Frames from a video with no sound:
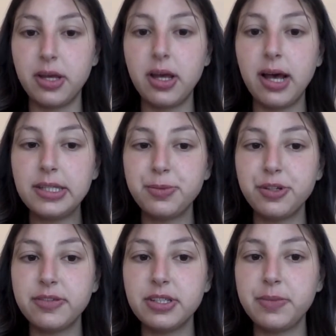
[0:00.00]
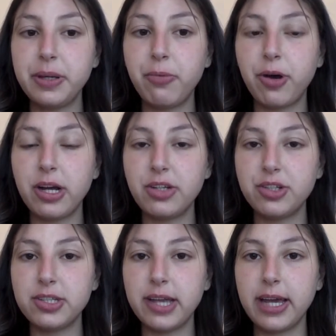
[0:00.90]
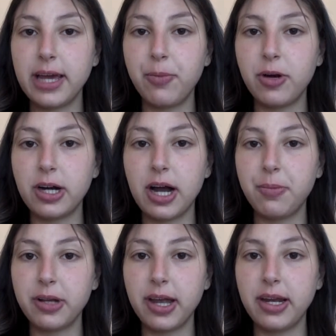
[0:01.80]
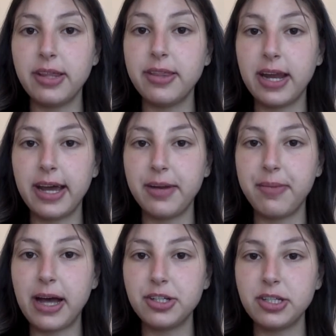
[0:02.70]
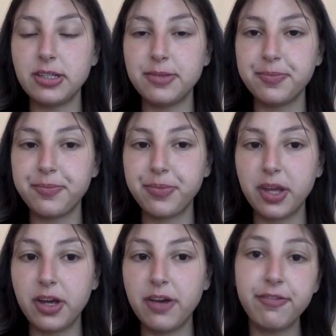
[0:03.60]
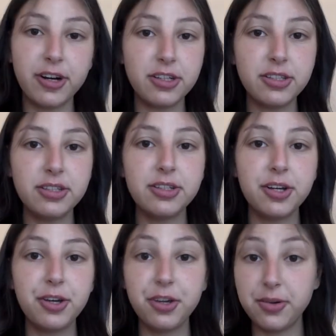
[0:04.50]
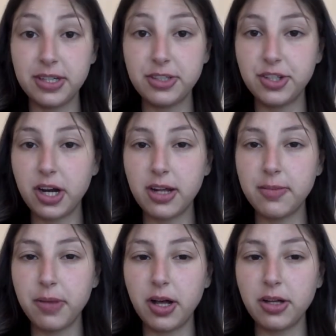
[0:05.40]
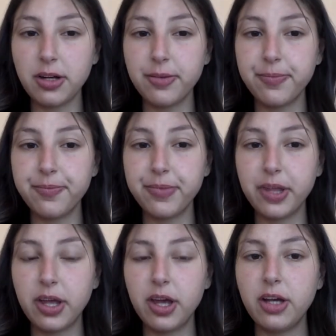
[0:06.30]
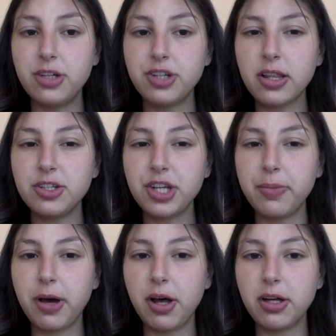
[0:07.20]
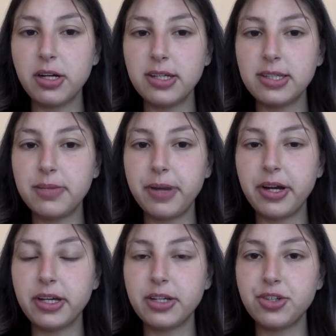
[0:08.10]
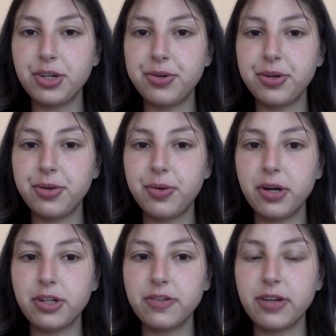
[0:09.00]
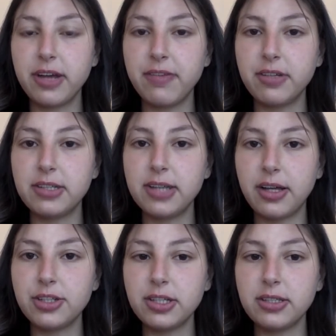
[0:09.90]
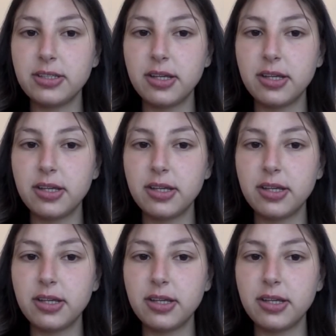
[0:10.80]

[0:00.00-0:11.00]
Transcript: has proven to be more interesting and more complicated than I had imagined. First, who is Jonathan Pollard? Jonathan J. Pollard is an American Jew who worked for naval intelligence.